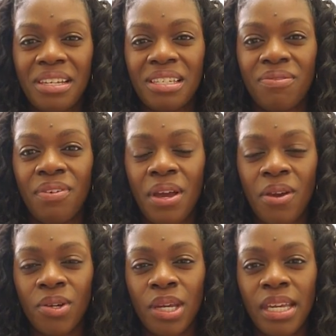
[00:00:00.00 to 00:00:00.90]
It's
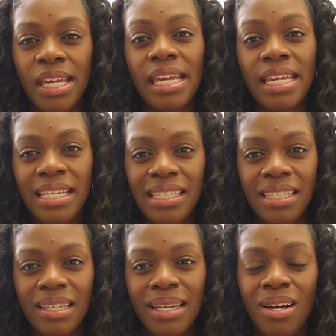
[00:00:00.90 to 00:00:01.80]
very
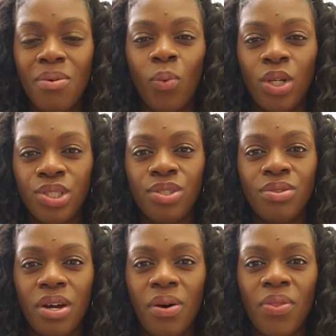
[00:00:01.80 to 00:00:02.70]
easy once you
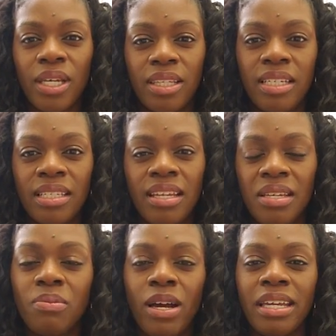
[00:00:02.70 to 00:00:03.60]
know that this
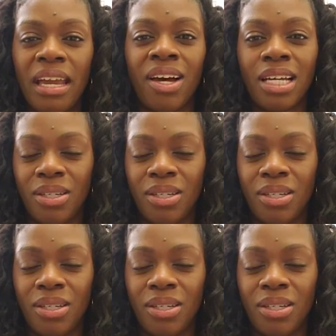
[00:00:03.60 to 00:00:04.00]
is my gown.